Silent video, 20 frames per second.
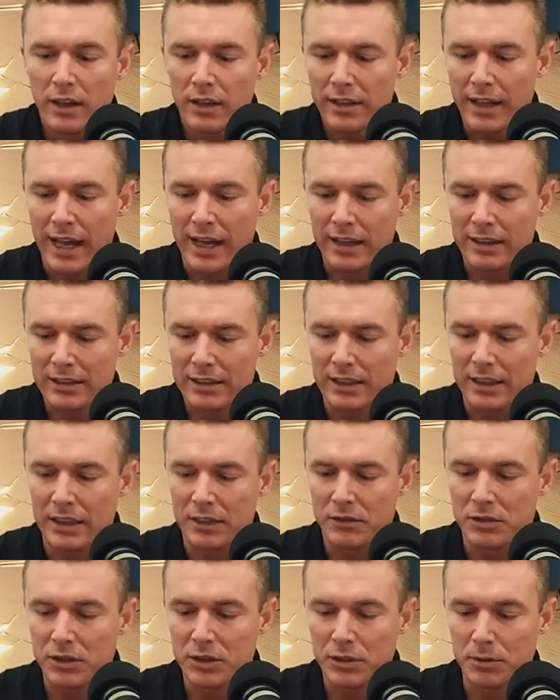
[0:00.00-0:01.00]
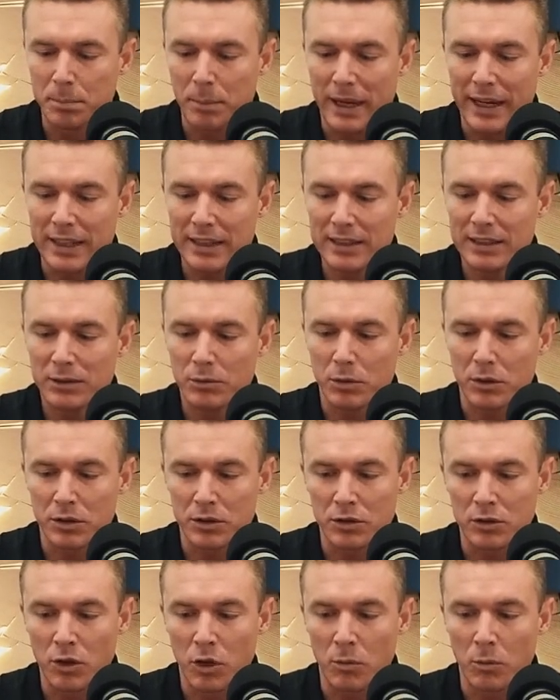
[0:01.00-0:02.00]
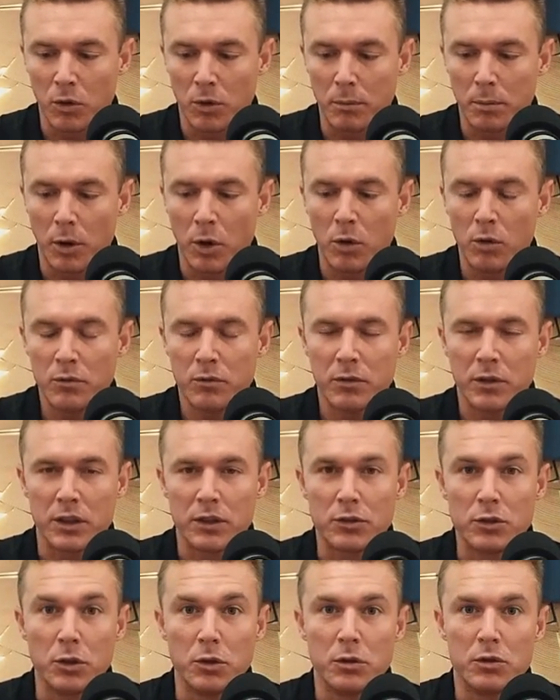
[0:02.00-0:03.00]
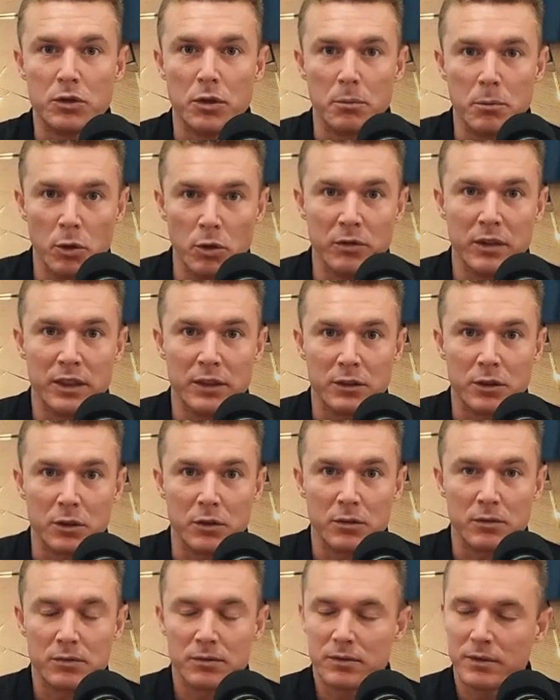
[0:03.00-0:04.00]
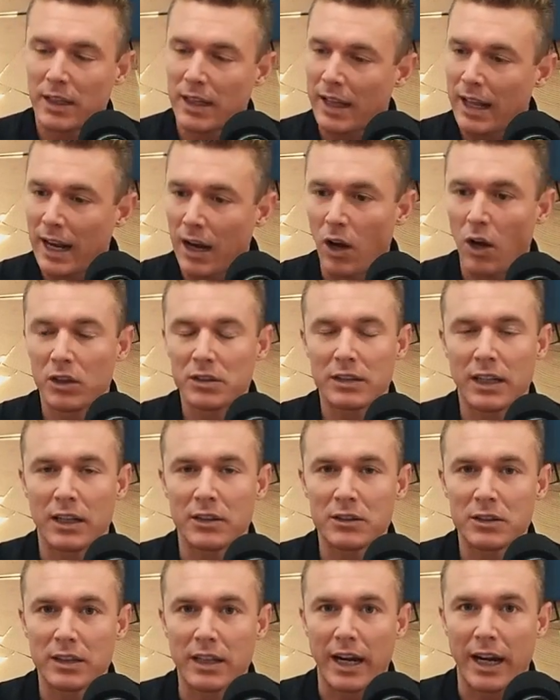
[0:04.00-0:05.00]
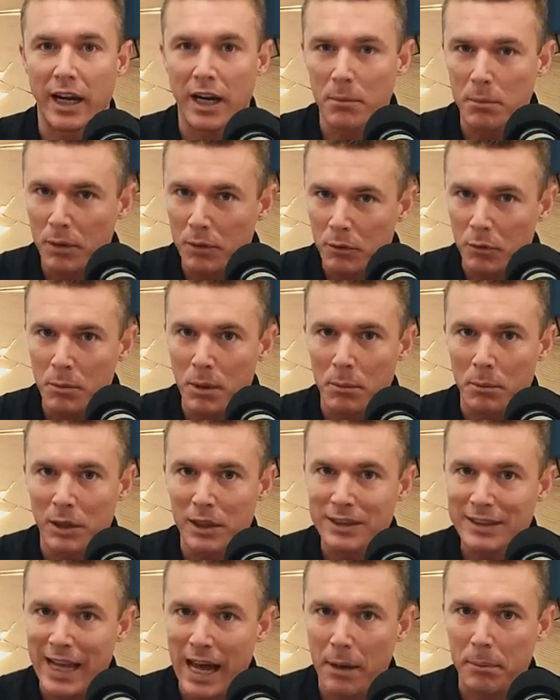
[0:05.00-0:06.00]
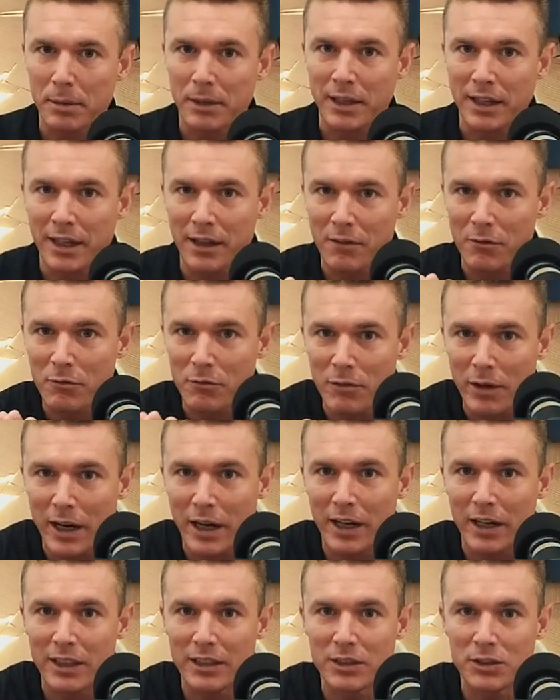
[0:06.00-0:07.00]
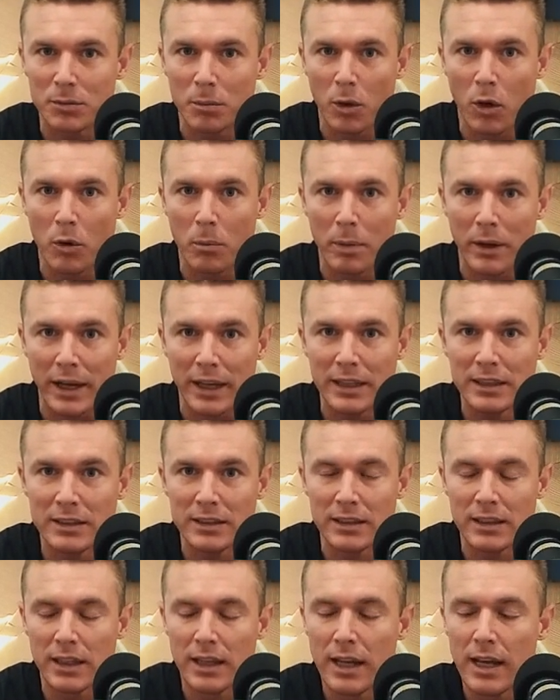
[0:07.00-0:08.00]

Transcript: That gives space where there's no more bone for the tooth to move into. Now, that all sounds scary, but remember, it's happening at a very small pace.